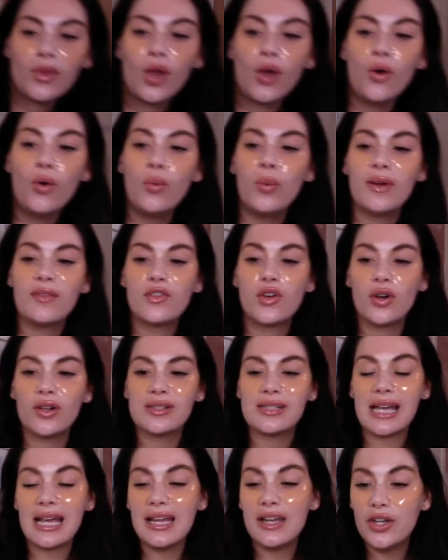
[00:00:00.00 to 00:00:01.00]
We've got
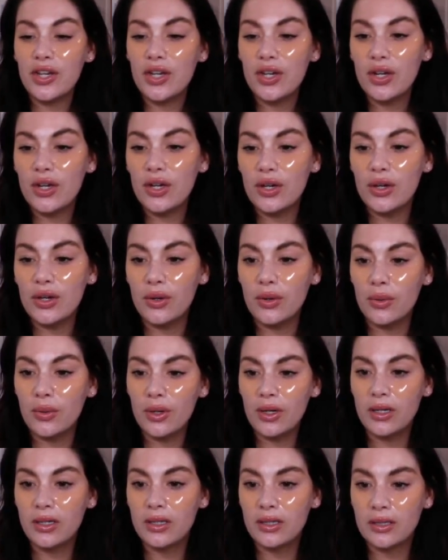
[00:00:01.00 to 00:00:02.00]
a
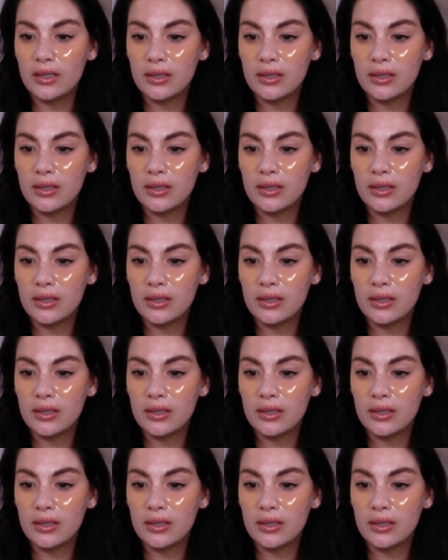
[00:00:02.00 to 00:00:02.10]
new...